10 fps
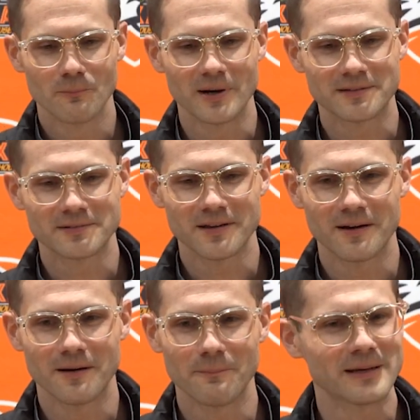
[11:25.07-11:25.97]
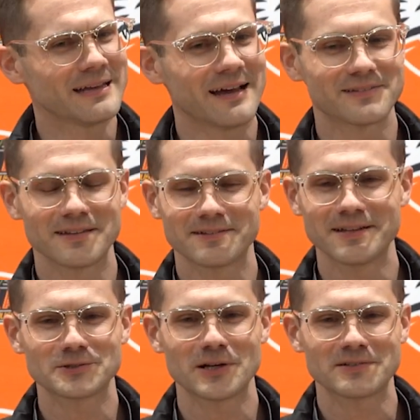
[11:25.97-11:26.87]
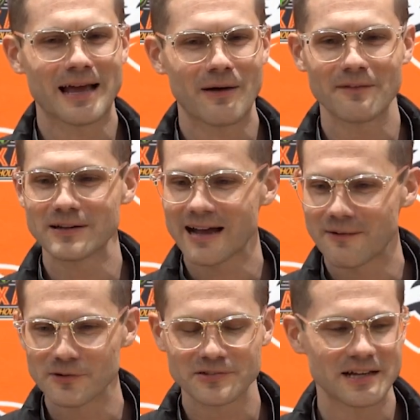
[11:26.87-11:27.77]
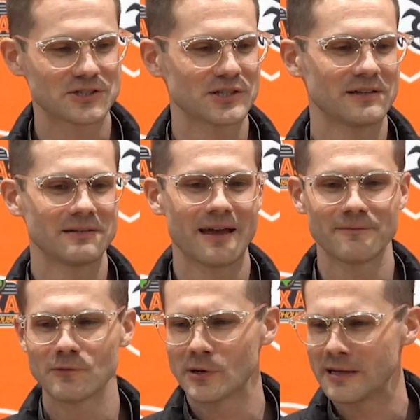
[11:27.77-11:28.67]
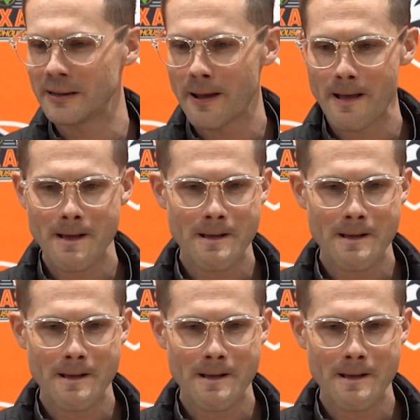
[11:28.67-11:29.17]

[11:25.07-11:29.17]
But yeah, it's interesting how every conversation, every